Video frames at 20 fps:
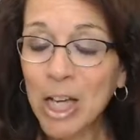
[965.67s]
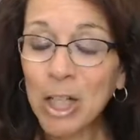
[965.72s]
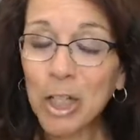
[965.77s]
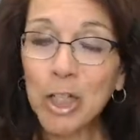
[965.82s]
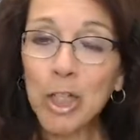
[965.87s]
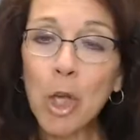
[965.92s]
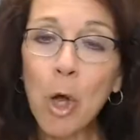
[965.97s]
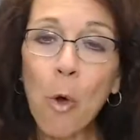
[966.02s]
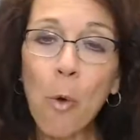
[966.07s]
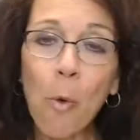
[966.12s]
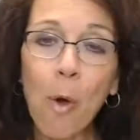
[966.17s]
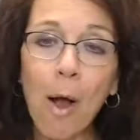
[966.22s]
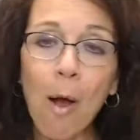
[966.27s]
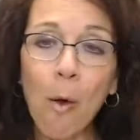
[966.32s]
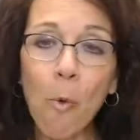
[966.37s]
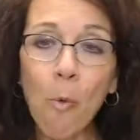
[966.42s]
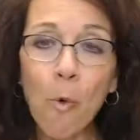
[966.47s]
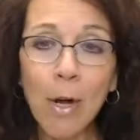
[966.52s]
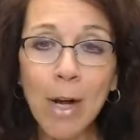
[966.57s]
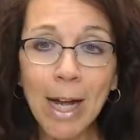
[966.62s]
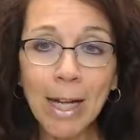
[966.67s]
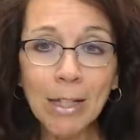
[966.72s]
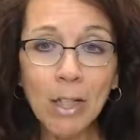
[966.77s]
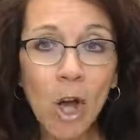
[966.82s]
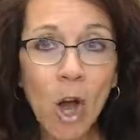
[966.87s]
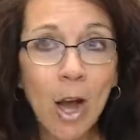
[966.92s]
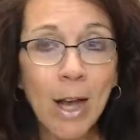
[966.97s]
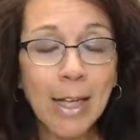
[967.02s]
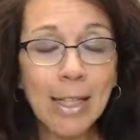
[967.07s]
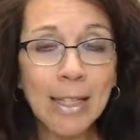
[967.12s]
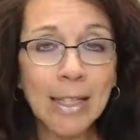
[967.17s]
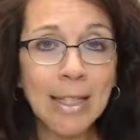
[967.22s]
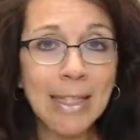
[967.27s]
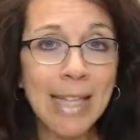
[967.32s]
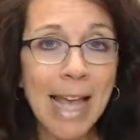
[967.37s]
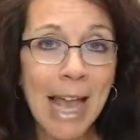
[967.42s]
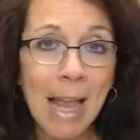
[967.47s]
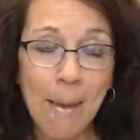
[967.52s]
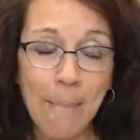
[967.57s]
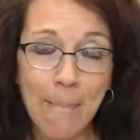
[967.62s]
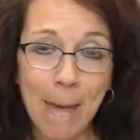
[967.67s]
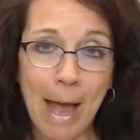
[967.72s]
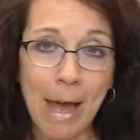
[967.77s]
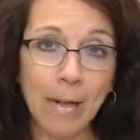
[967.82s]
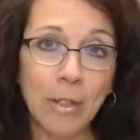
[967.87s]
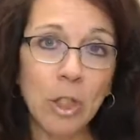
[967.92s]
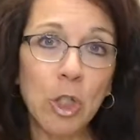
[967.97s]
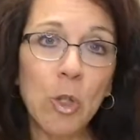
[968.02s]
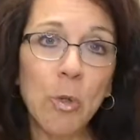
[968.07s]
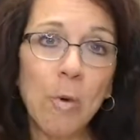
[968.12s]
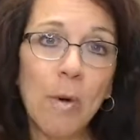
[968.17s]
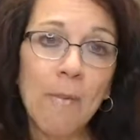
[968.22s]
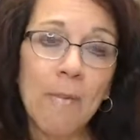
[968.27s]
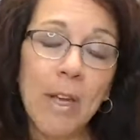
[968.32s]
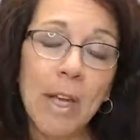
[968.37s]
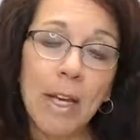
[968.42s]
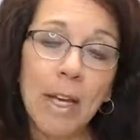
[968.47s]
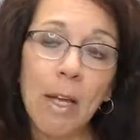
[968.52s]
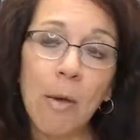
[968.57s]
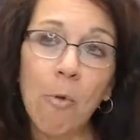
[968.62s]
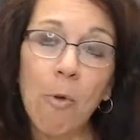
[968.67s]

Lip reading: So we're not talking today about intuitive eating.